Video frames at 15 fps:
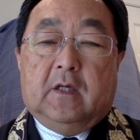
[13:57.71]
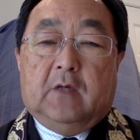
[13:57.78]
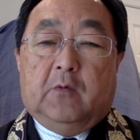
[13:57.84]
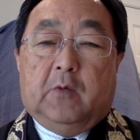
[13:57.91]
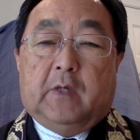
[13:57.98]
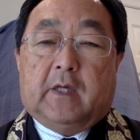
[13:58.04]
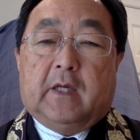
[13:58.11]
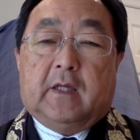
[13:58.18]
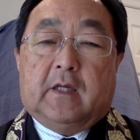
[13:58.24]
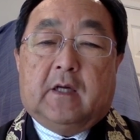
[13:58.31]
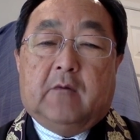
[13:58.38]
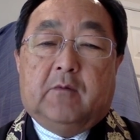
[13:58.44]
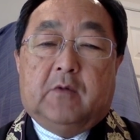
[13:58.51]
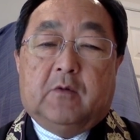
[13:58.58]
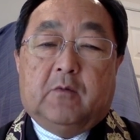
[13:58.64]
We can
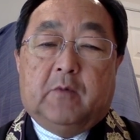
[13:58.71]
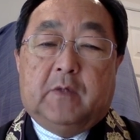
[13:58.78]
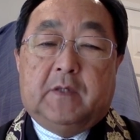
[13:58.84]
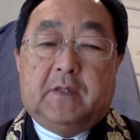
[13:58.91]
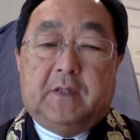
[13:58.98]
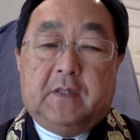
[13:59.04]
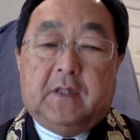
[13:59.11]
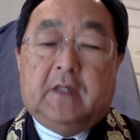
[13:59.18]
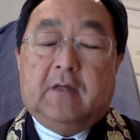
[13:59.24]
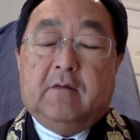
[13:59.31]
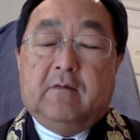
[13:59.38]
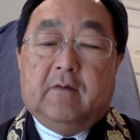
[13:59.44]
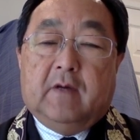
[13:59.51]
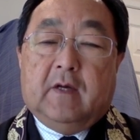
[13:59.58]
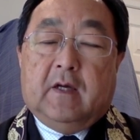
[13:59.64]
come to receive
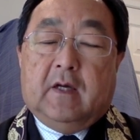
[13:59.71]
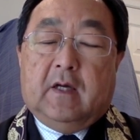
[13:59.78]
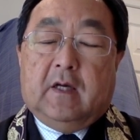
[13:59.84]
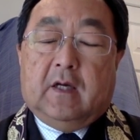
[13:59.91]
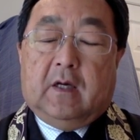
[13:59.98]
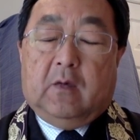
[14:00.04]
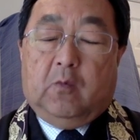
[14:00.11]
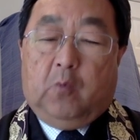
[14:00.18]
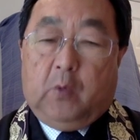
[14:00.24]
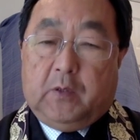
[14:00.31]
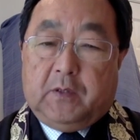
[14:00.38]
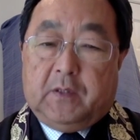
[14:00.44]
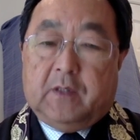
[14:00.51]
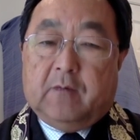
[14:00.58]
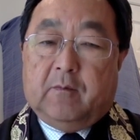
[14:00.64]

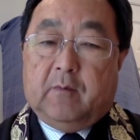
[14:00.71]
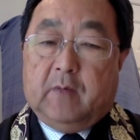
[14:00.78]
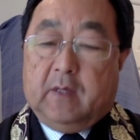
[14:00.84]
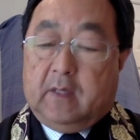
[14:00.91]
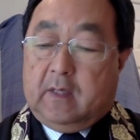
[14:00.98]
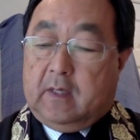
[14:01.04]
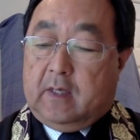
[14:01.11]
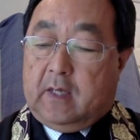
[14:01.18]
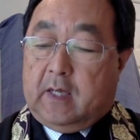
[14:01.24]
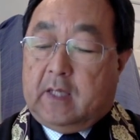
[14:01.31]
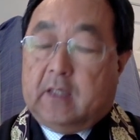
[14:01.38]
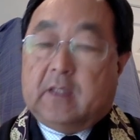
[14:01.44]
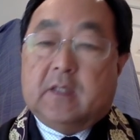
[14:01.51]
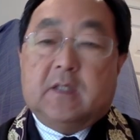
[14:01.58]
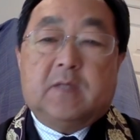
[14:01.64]
wisdom
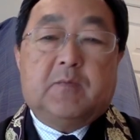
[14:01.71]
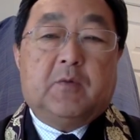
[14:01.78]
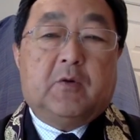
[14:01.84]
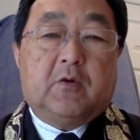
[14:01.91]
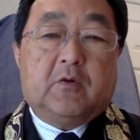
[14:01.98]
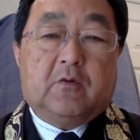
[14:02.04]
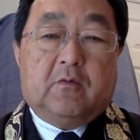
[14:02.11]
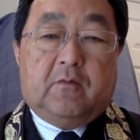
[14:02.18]
and spiritual